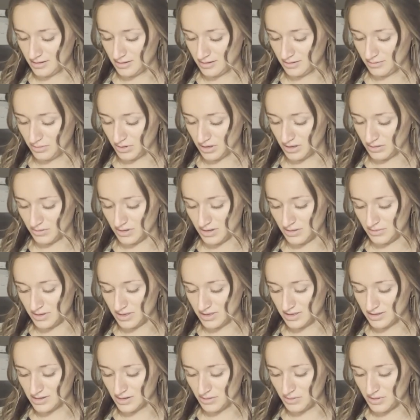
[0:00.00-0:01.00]
But maybe
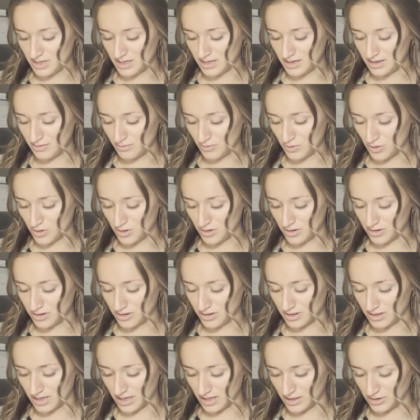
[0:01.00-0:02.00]
this will make it more
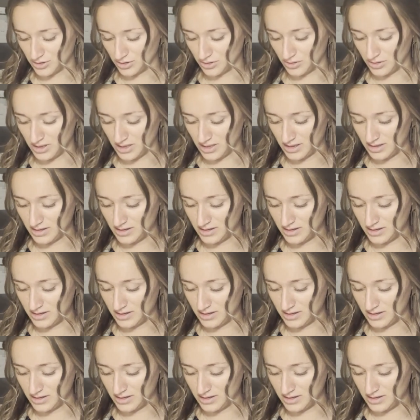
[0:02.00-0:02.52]
nitro-y.